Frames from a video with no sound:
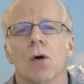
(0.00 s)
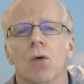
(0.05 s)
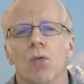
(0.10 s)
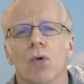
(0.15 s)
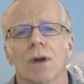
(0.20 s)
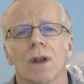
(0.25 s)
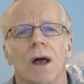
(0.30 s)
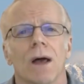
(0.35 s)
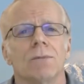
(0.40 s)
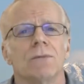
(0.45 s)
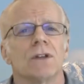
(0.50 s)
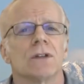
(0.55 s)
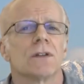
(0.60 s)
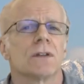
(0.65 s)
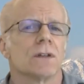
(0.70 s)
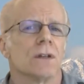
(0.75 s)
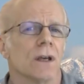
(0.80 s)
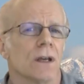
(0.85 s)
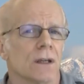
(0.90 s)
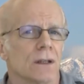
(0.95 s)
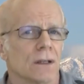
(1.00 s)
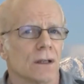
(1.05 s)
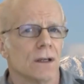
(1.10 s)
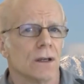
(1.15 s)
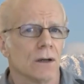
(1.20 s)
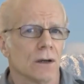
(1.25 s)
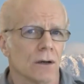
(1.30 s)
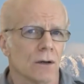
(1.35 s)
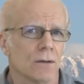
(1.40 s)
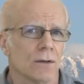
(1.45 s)
what I'm just saying
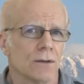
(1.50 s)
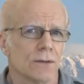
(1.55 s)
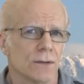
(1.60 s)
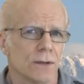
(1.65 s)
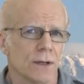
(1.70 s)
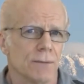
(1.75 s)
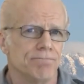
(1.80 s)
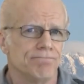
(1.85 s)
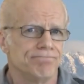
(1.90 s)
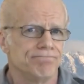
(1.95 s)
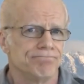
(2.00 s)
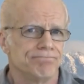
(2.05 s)
here is that